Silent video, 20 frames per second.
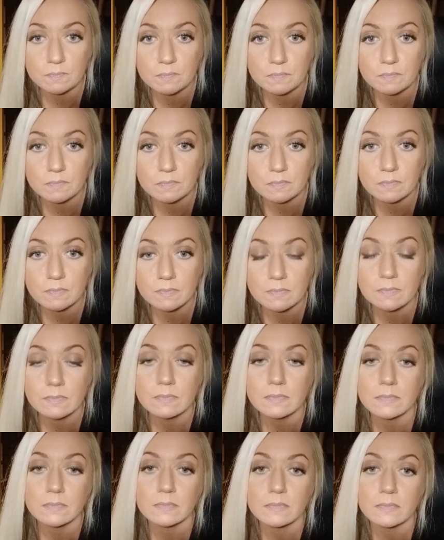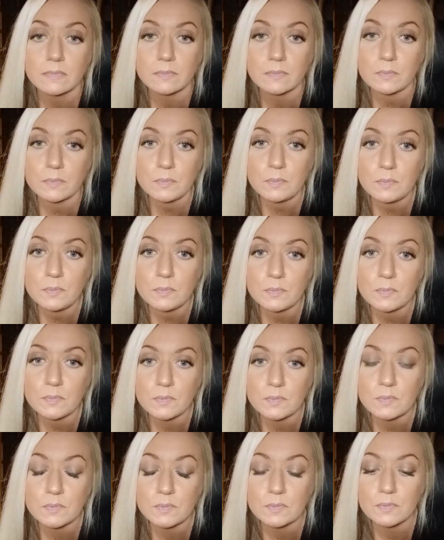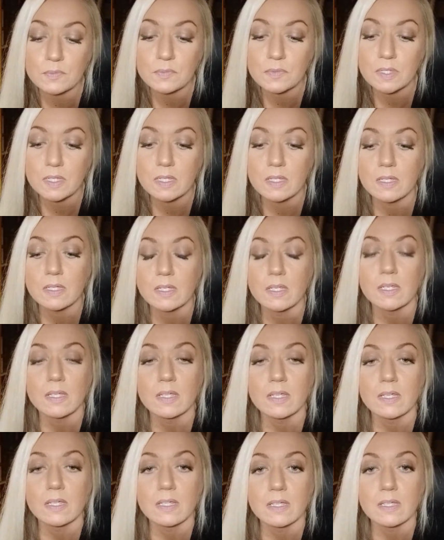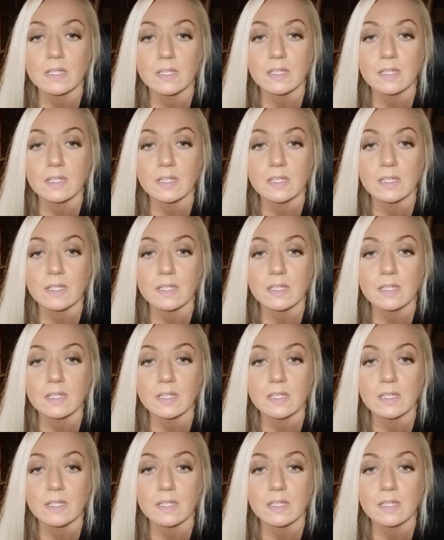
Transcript: Nothing is said.